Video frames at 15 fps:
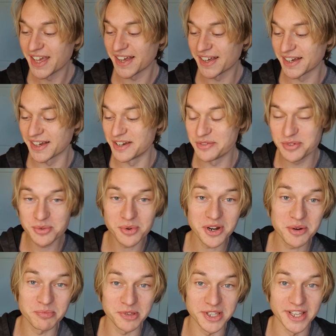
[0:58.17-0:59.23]
If you want
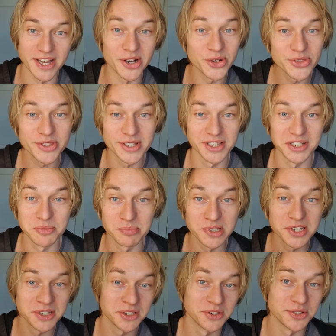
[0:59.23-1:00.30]
to be healthy, like
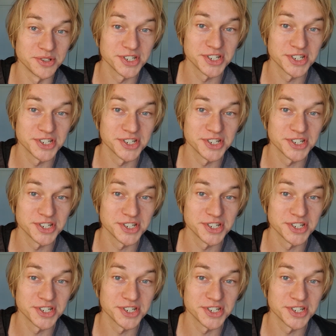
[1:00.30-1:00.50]
be in good